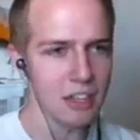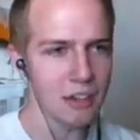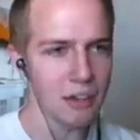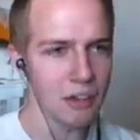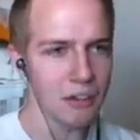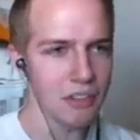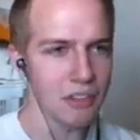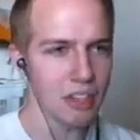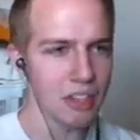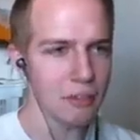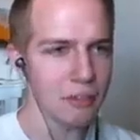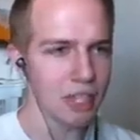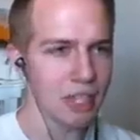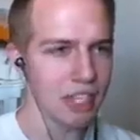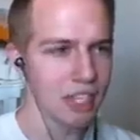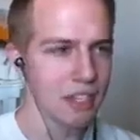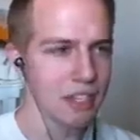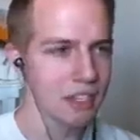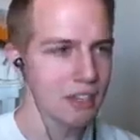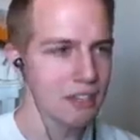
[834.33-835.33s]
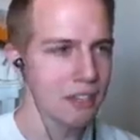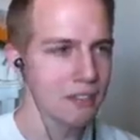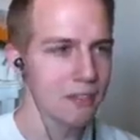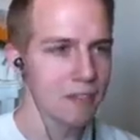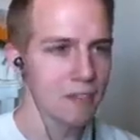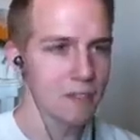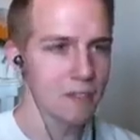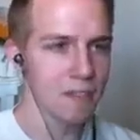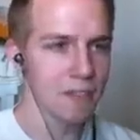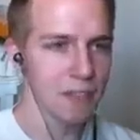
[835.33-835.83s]
don't see me. Find like a
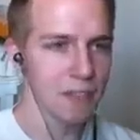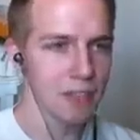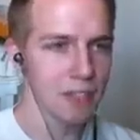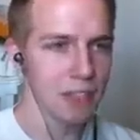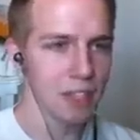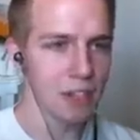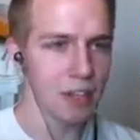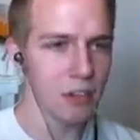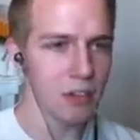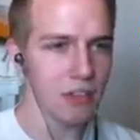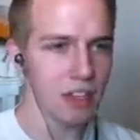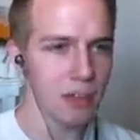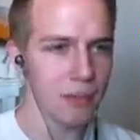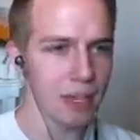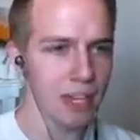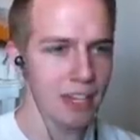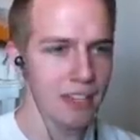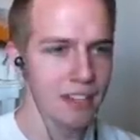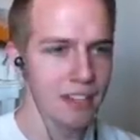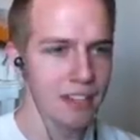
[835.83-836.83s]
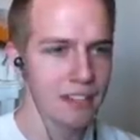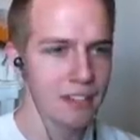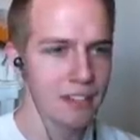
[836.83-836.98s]
full team of 5. You don't see me.